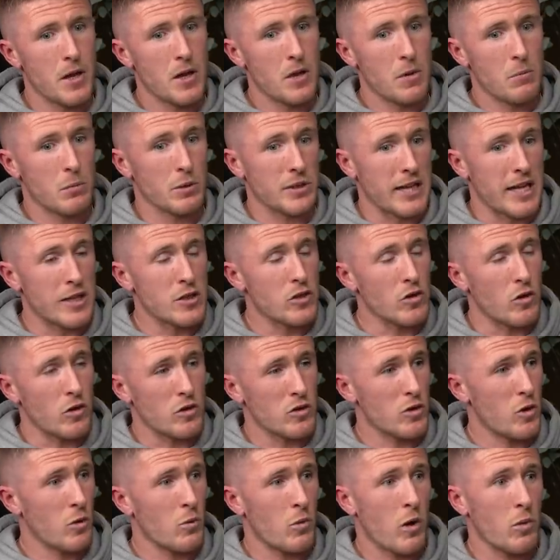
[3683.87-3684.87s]
But that's
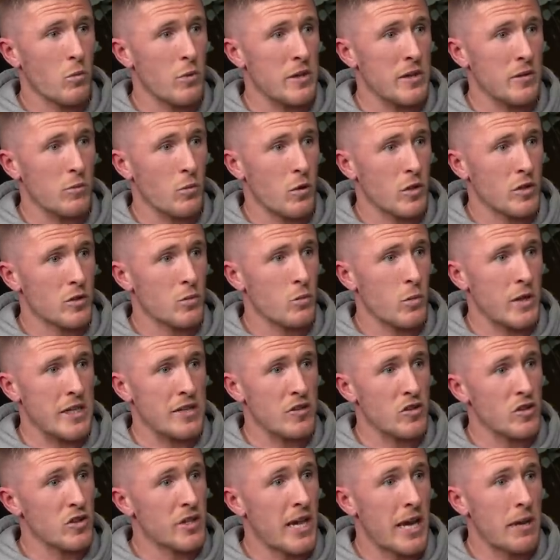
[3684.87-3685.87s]
also what wins
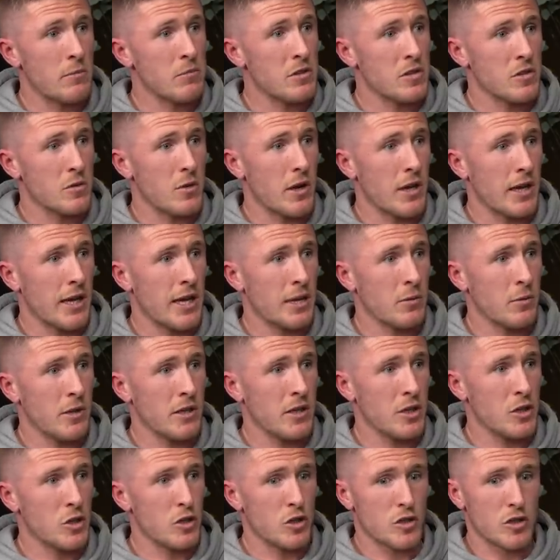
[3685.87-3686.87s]
us games as well, lad. When they're
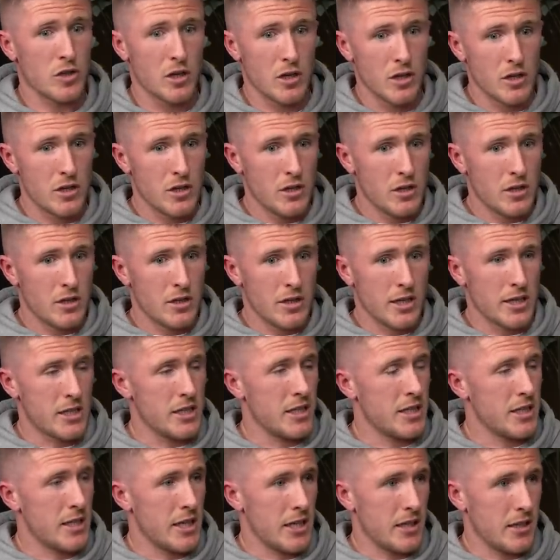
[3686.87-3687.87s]
just definitely. Like you're
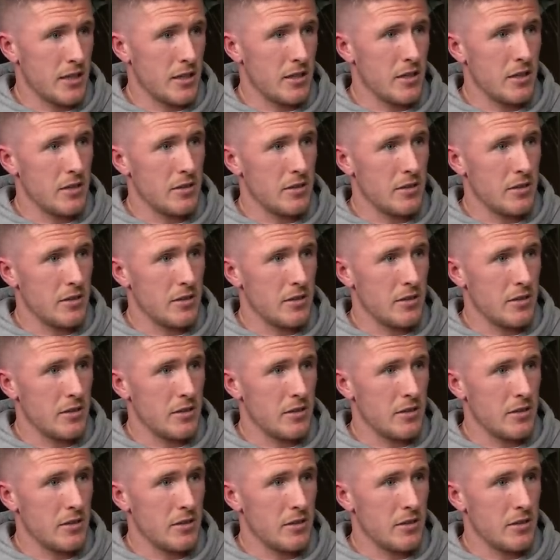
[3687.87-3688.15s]
seeing the